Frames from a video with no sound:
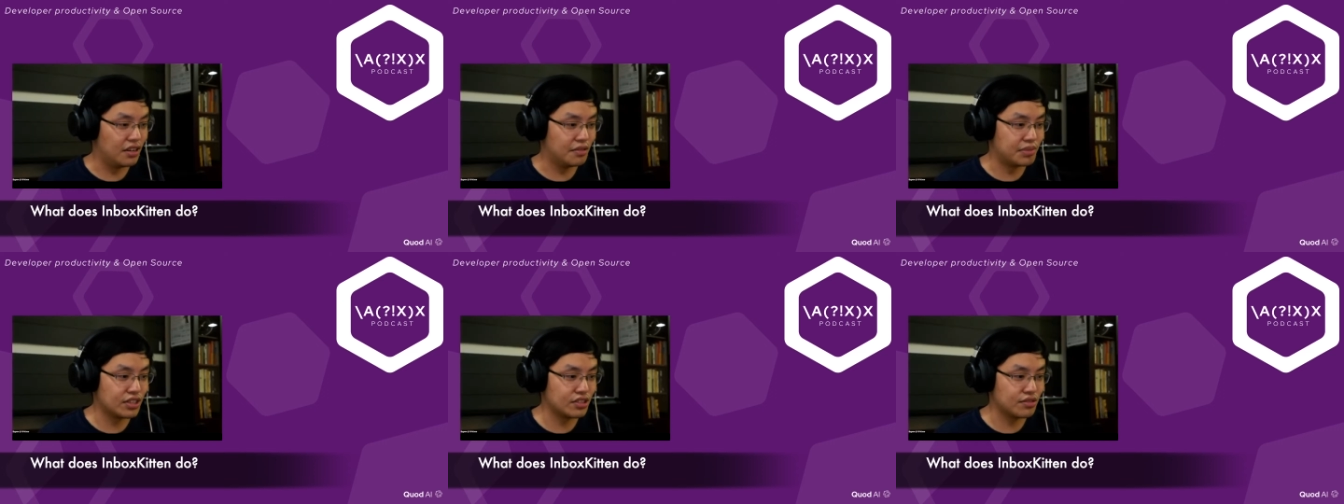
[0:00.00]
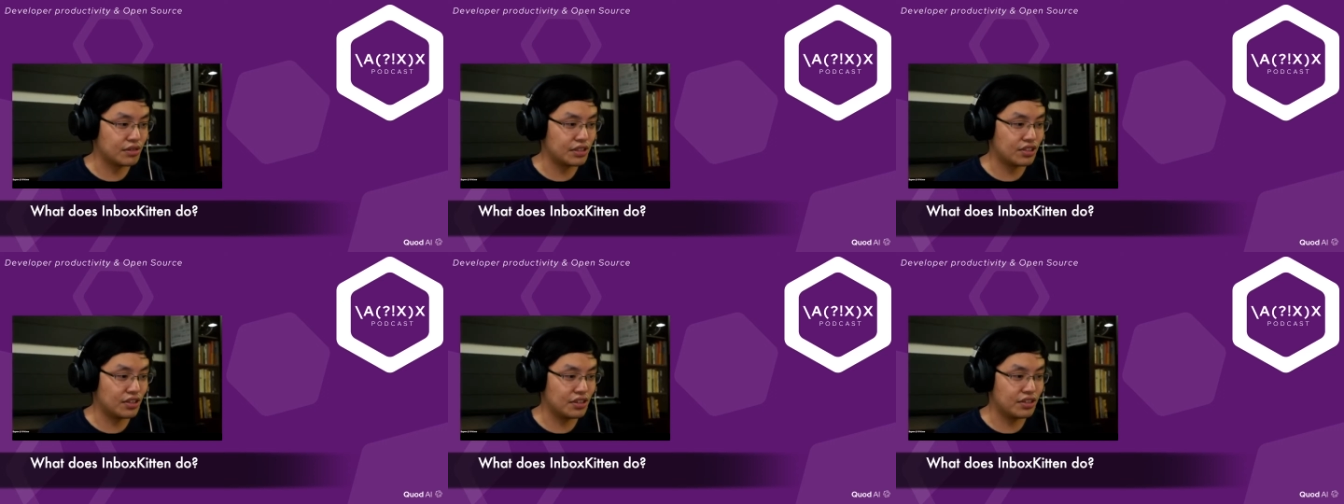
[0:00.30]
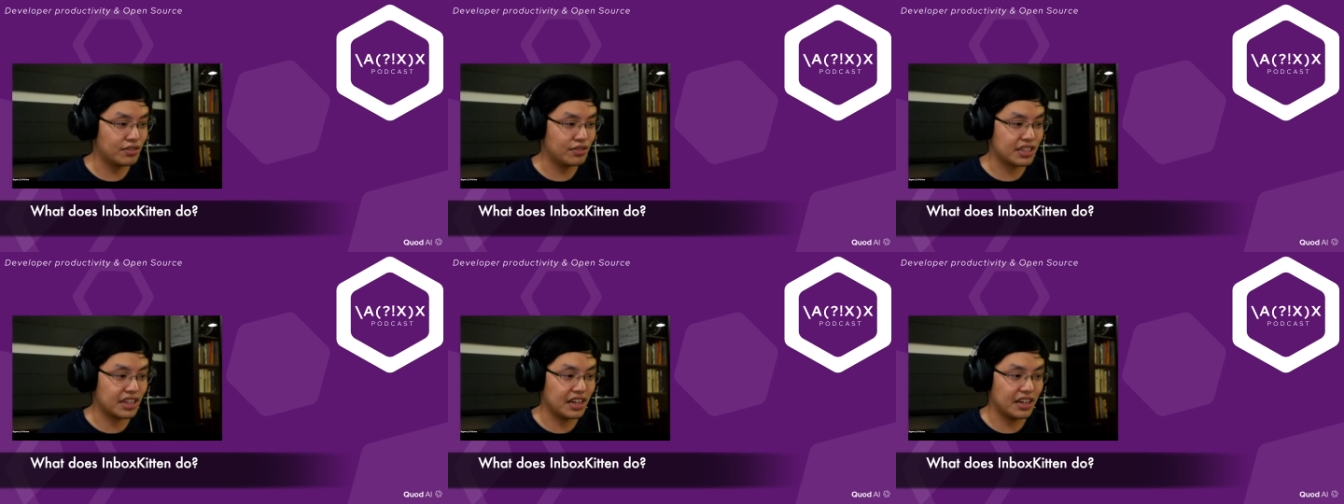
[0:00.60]
we thought it
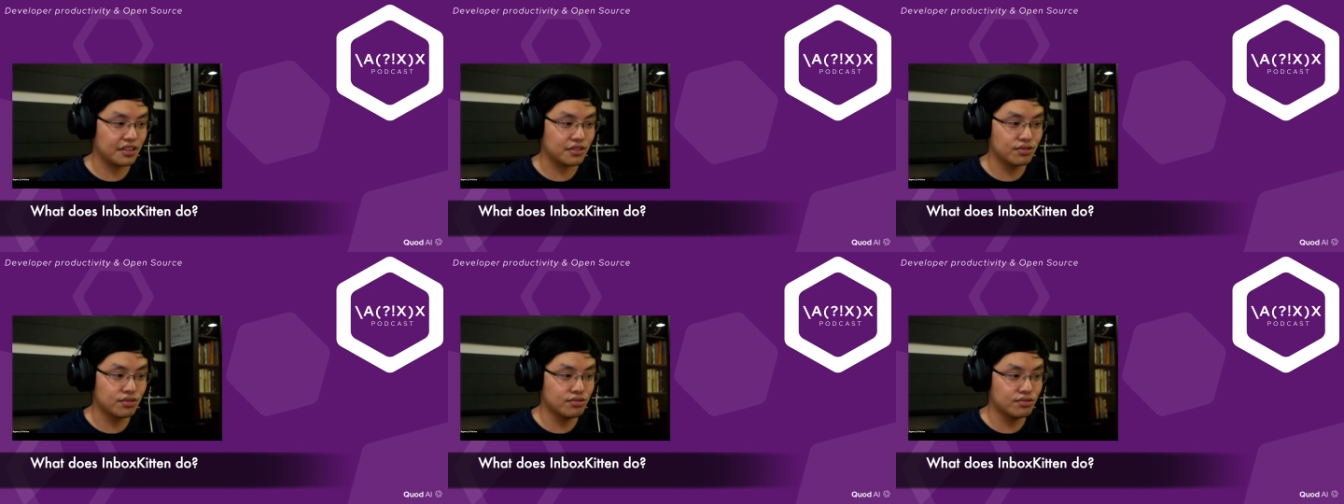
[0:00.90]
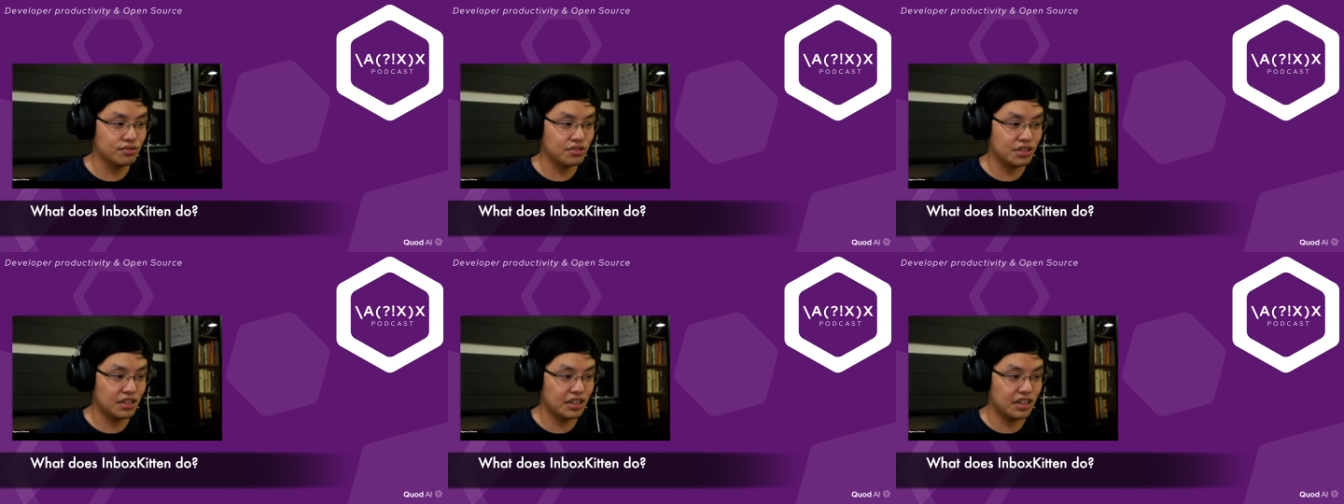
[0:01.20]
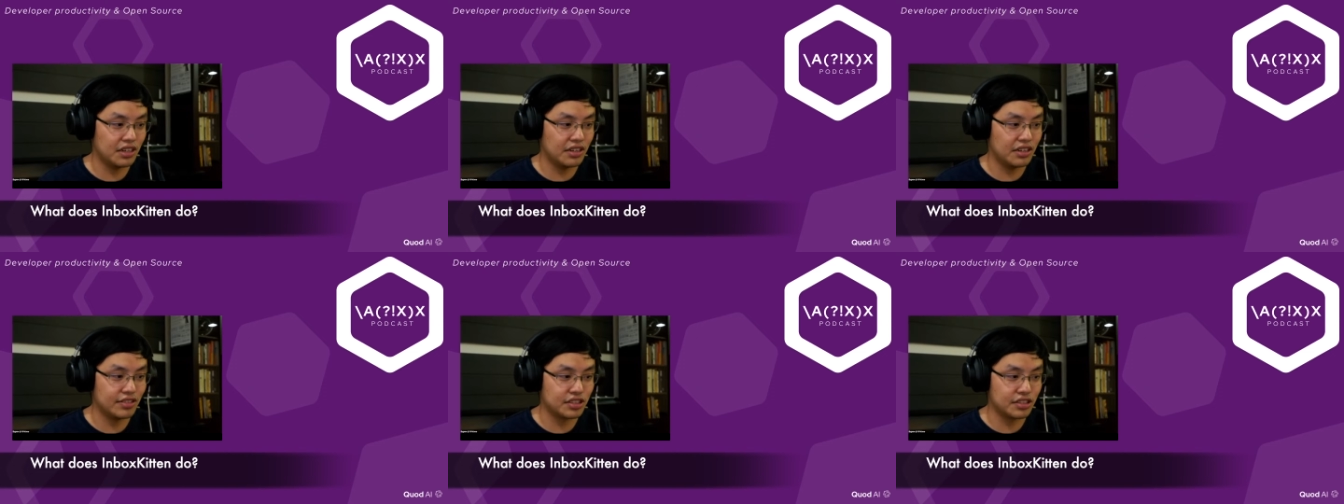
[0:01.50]
was kind of cool,
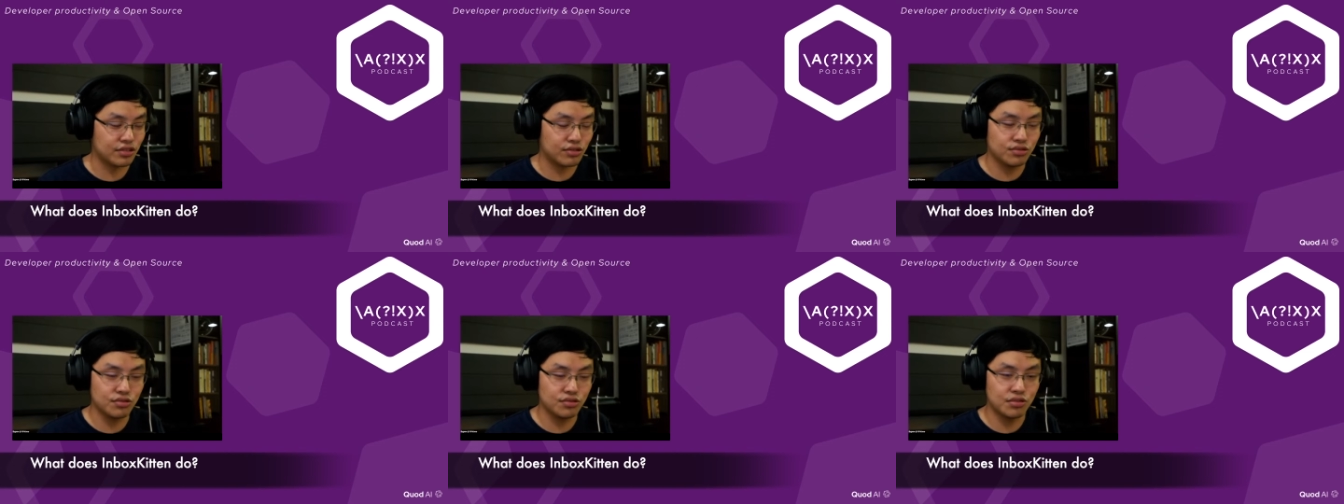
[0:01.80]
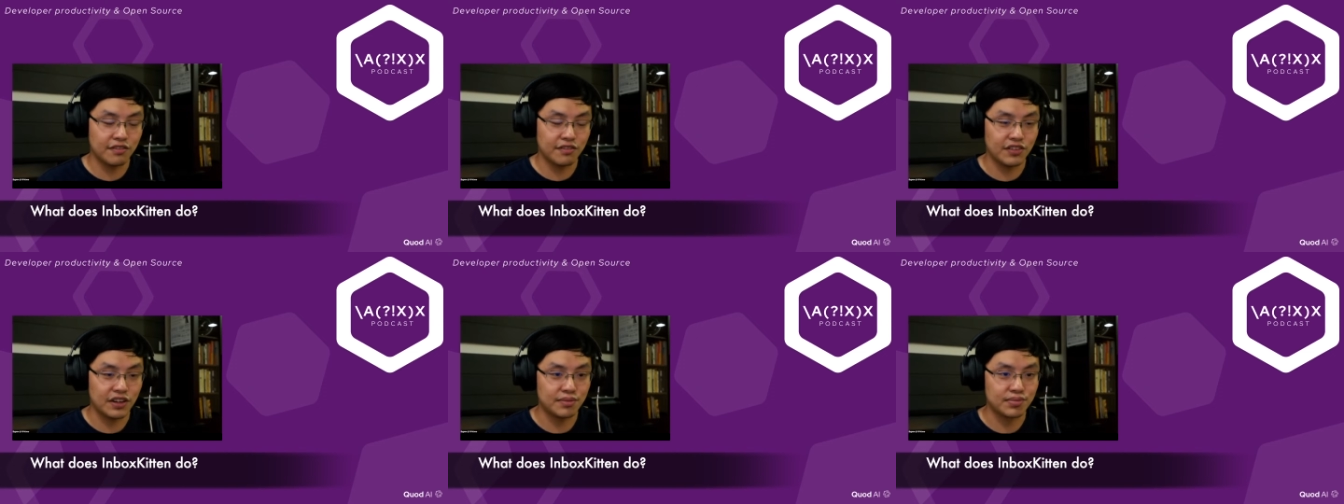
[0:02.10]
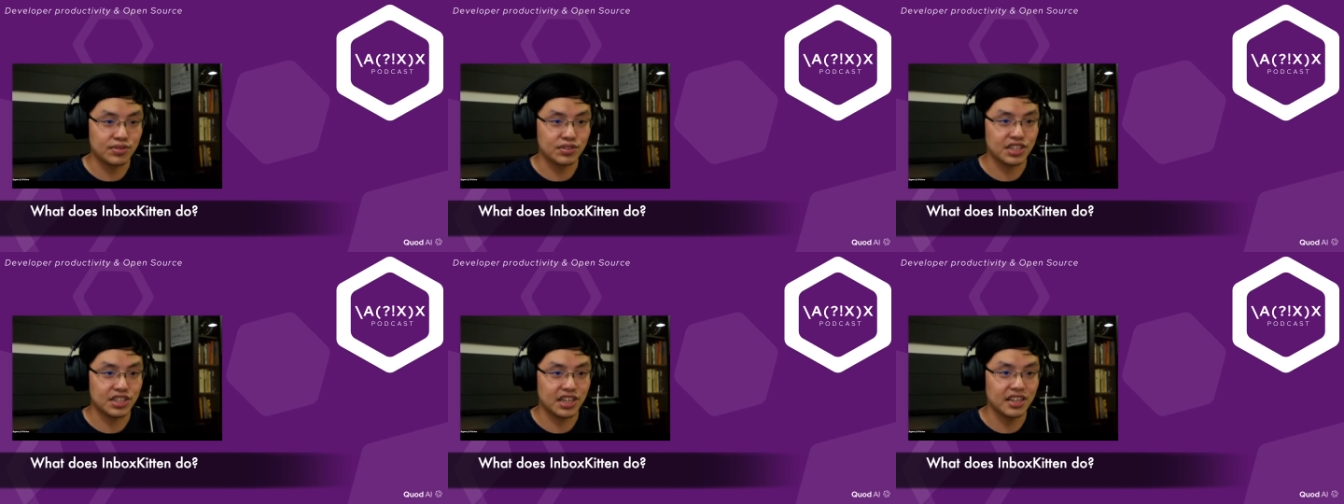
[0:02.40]
it was a cool and fun
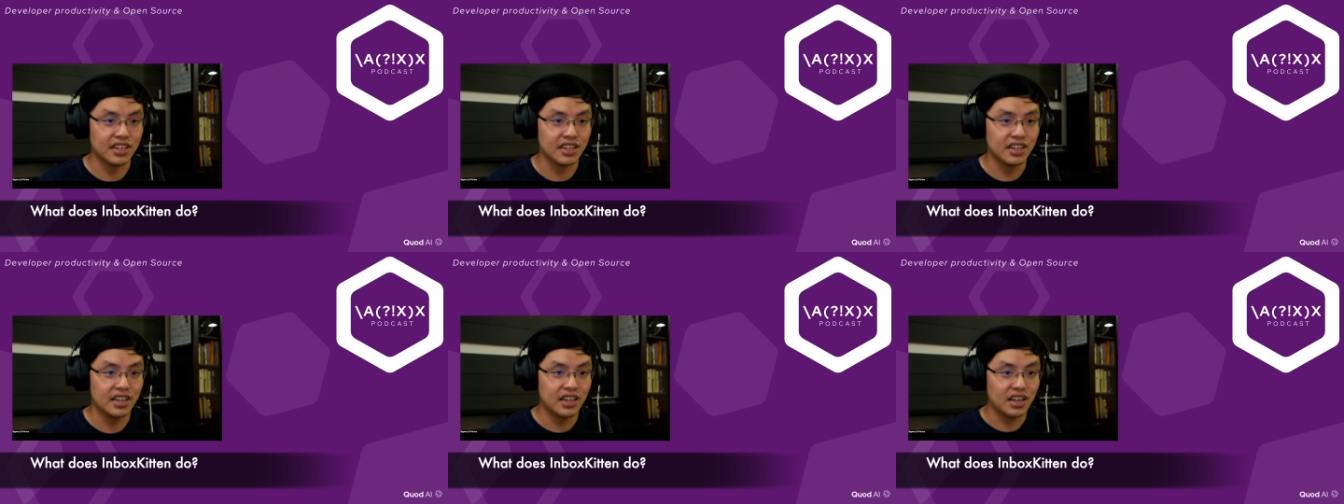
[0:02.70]
project